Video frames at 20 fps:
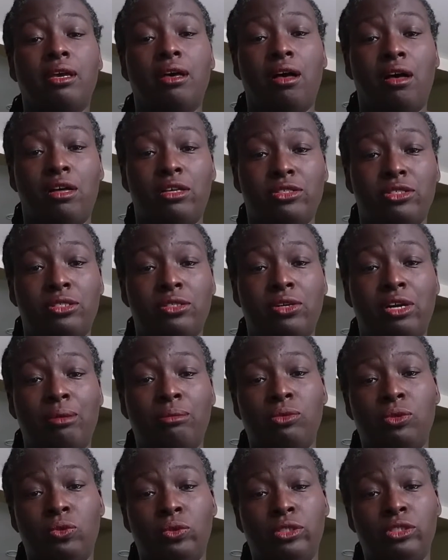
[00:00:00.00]
Also,
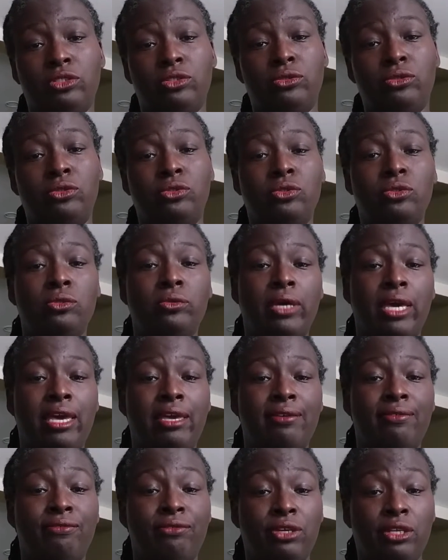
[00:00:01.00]
I'm going to do
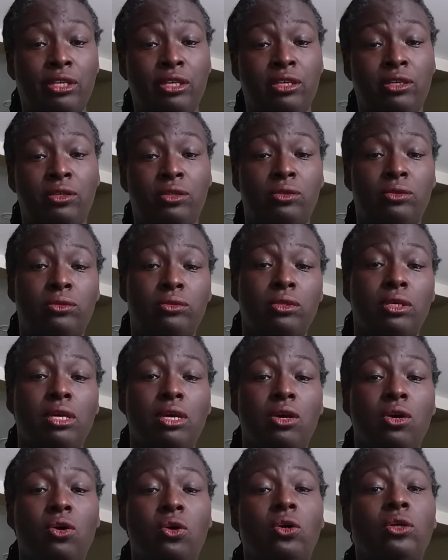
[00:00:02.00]
a video
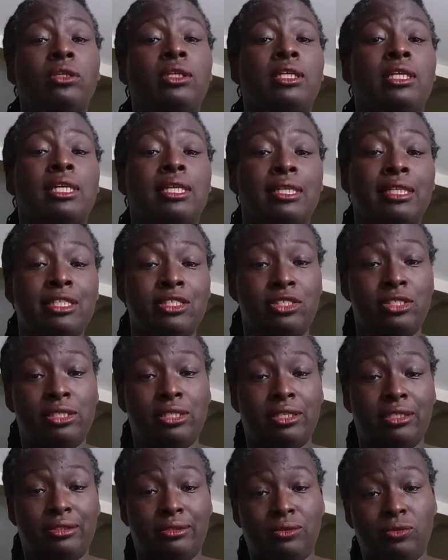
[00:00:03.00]
on
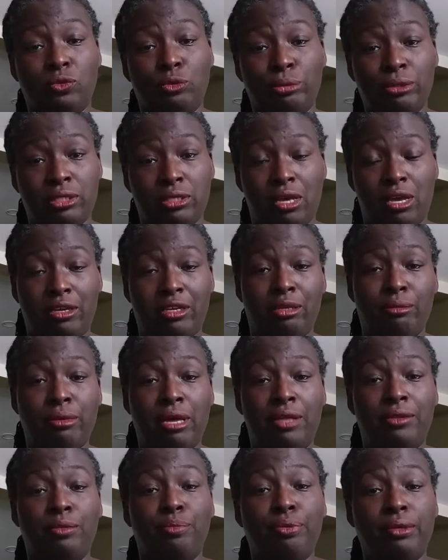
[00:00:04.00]
calendula. We'll be talking
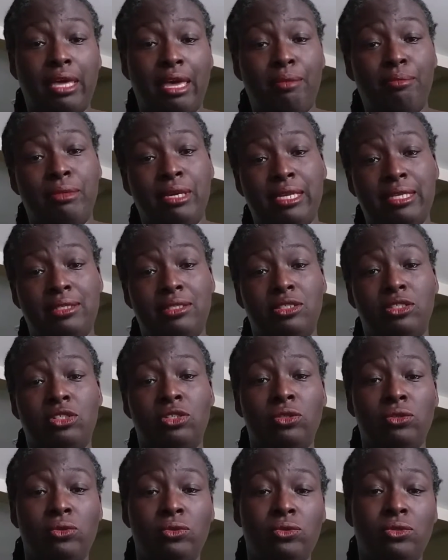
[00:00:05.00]
about the plant
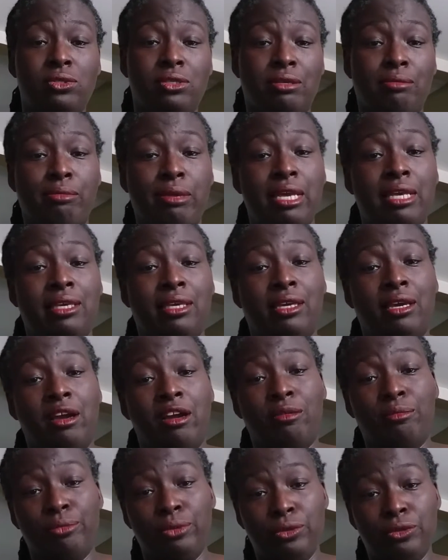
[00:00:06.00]
medicine used in making
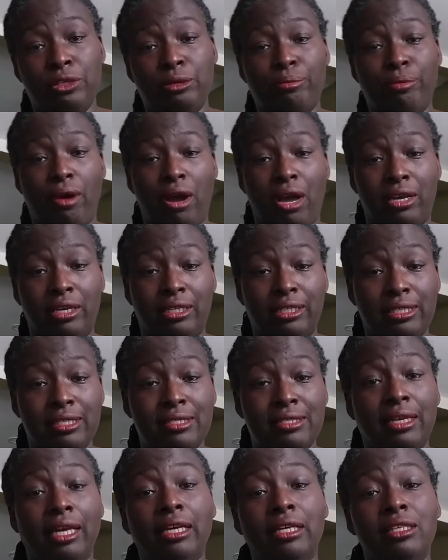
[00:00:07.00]
our beauty
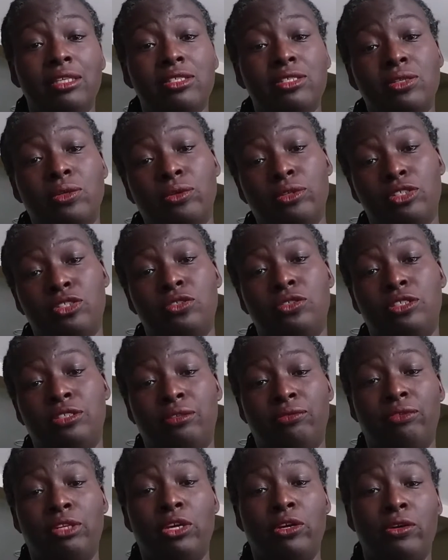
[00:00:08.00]
products, so that you
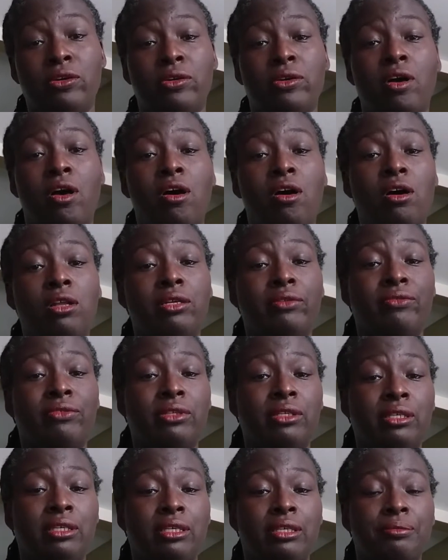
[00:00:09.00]
can learn all of
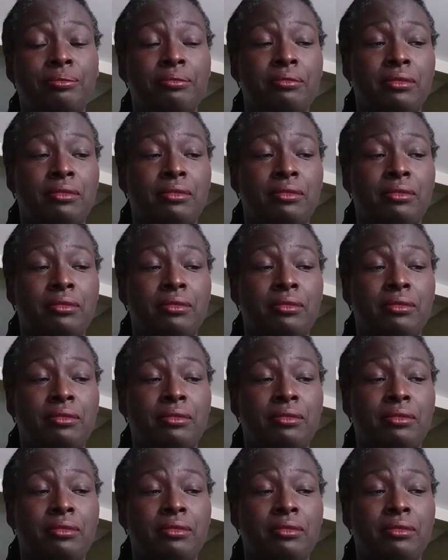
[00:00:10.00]
the